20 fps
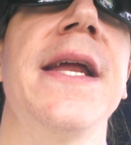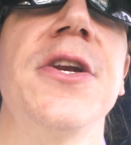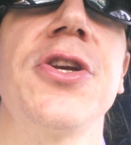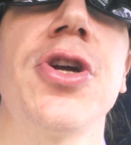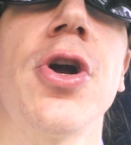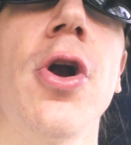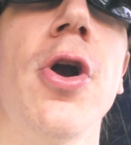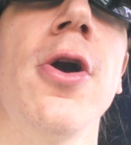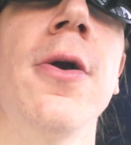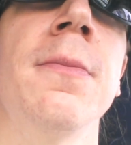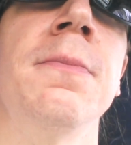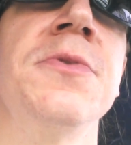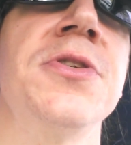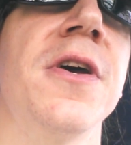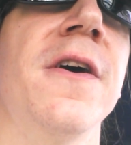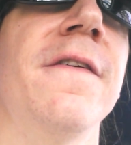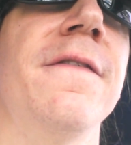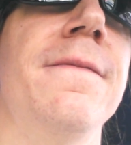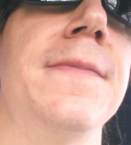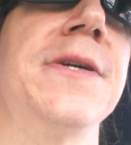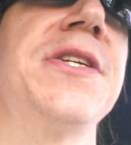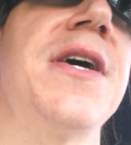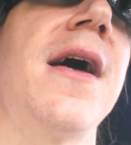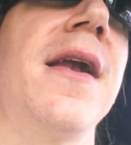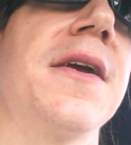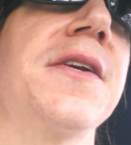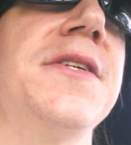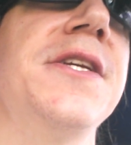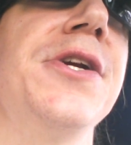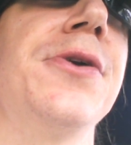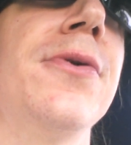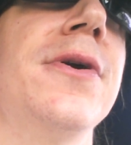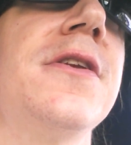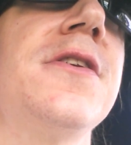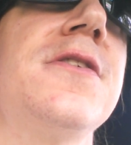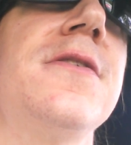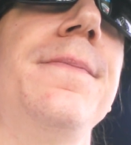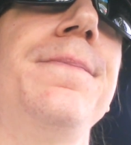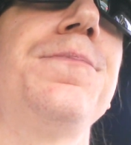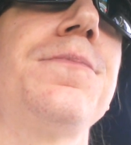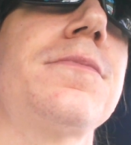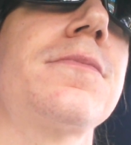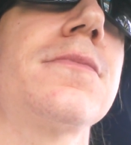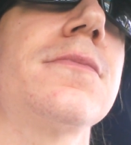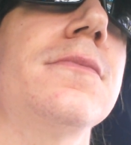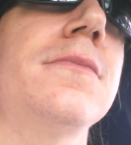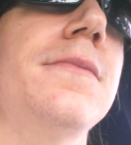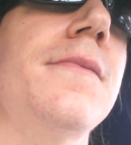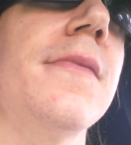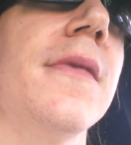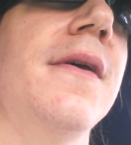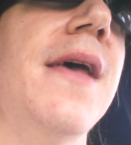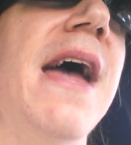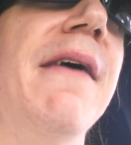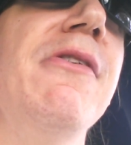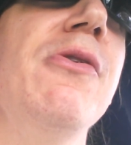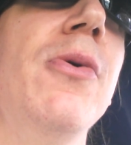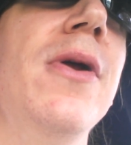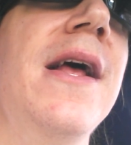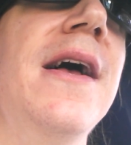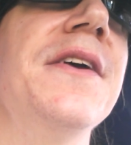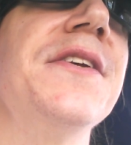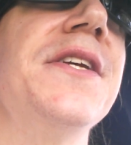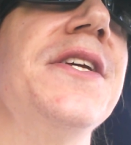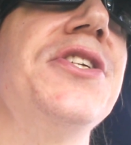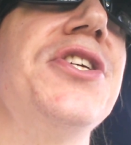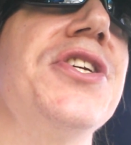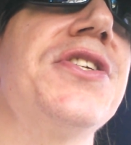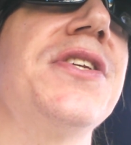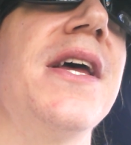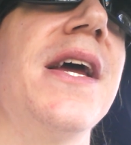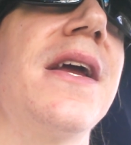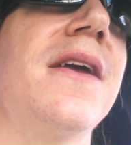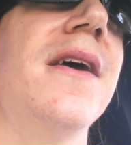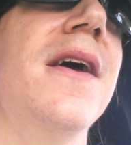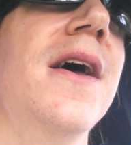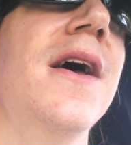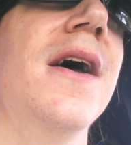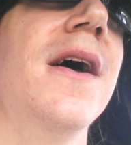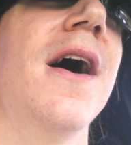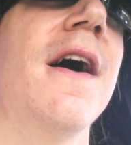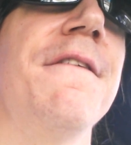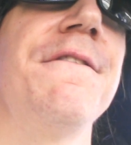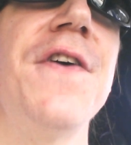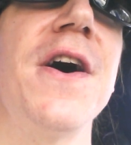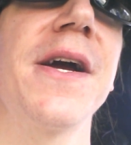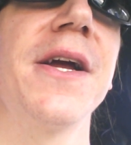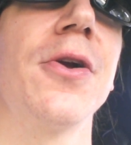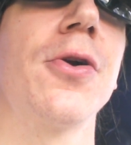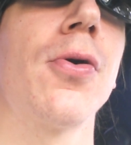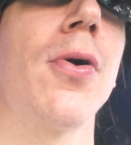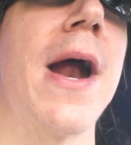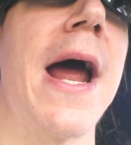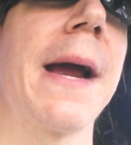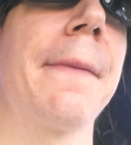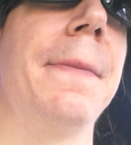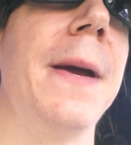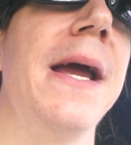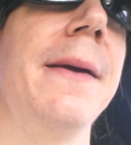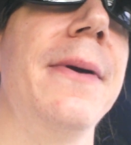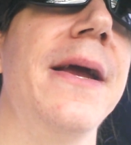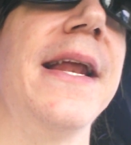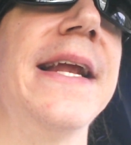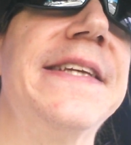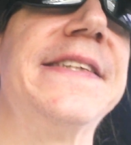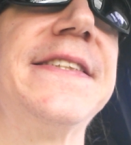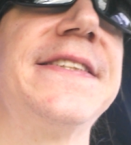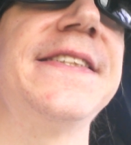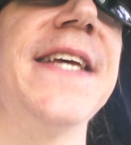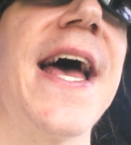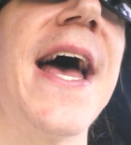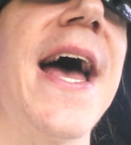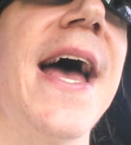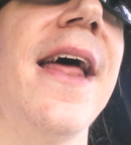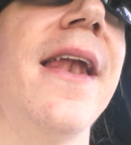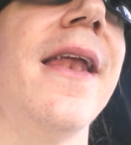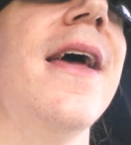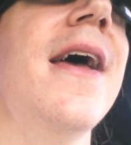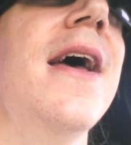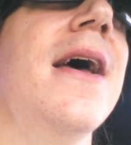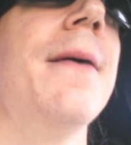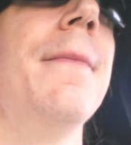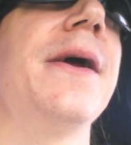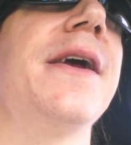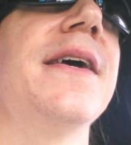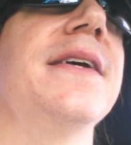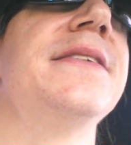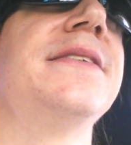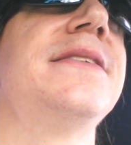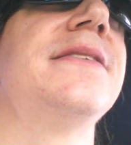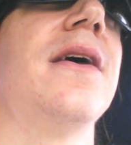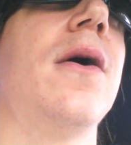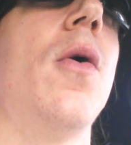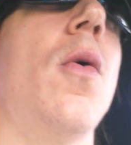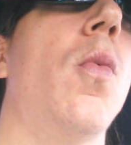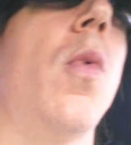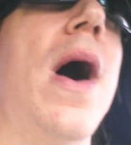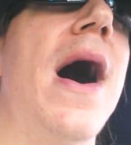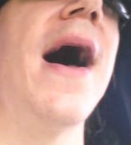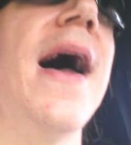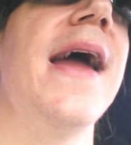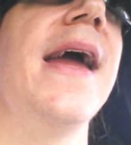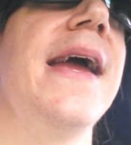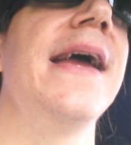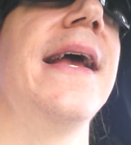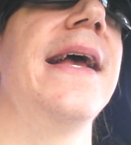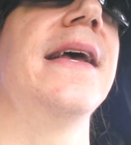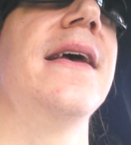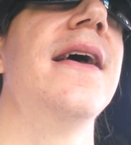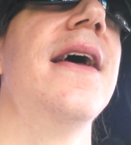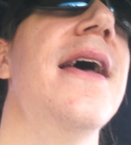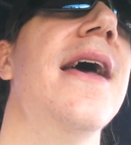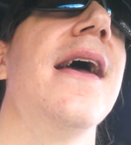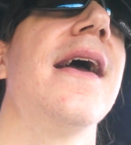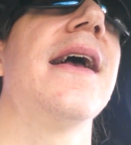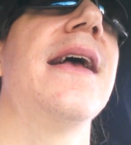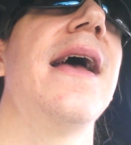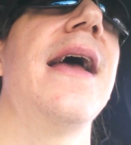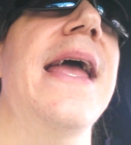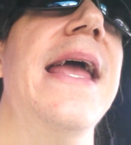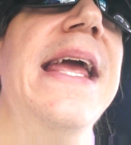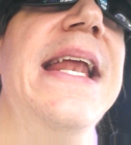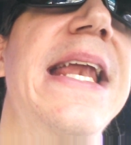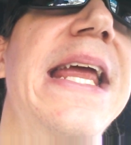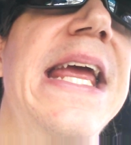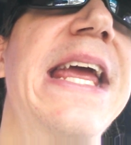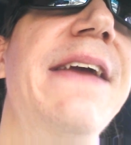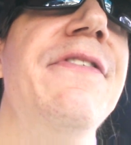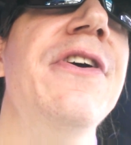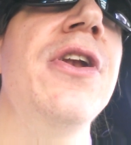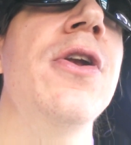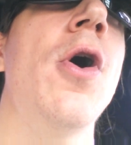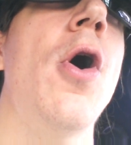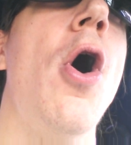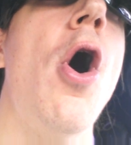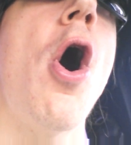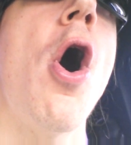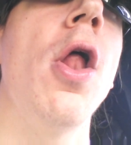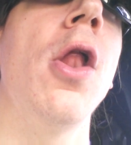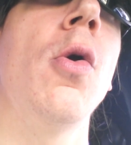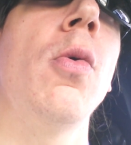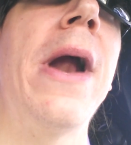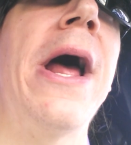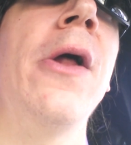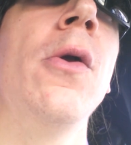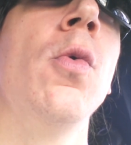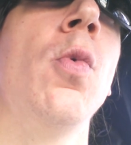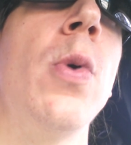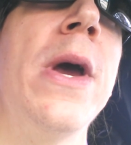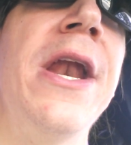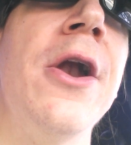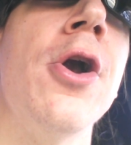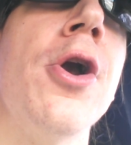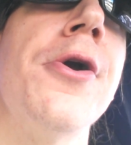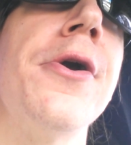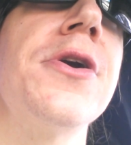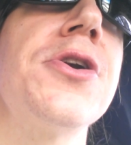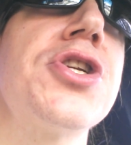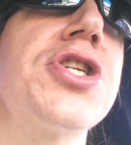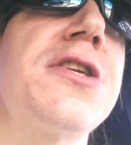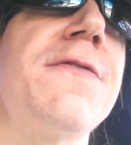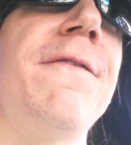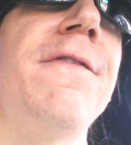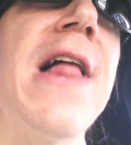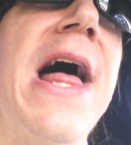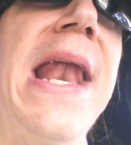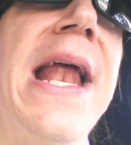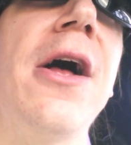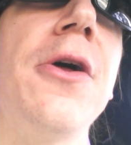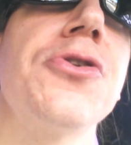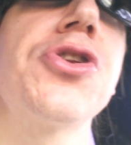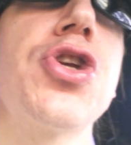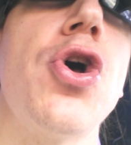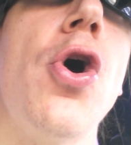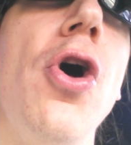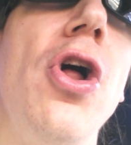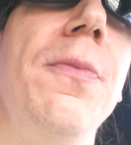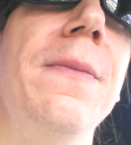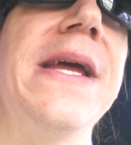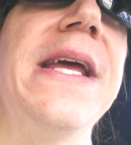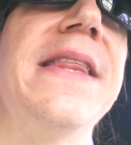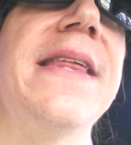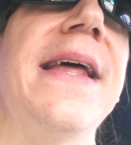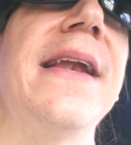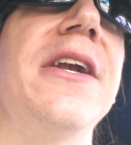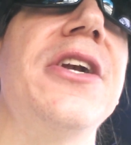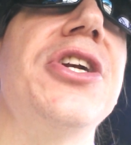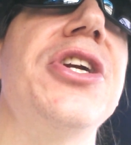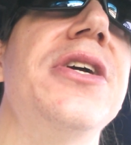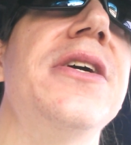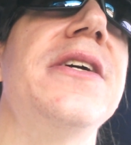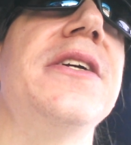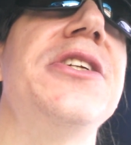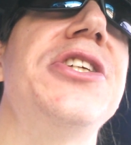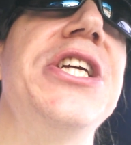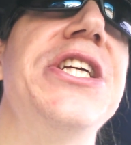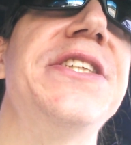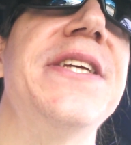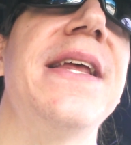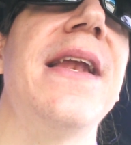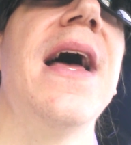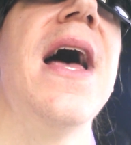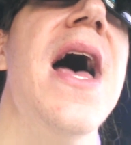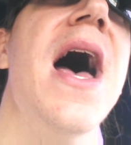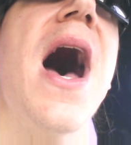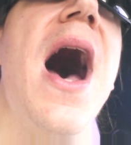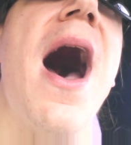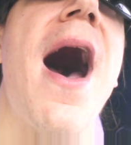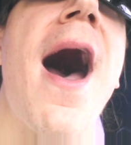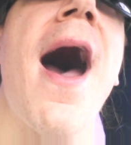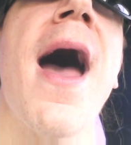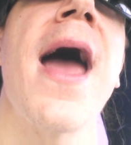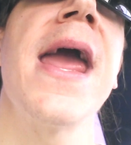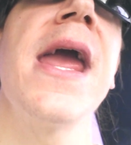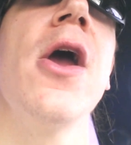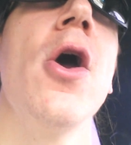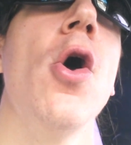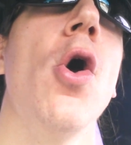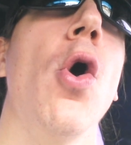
in terms of Masonic secrets. Everyone else is just like a fucking crack baby. And it's sad because why... It even all around Winter flat out told me that she said, I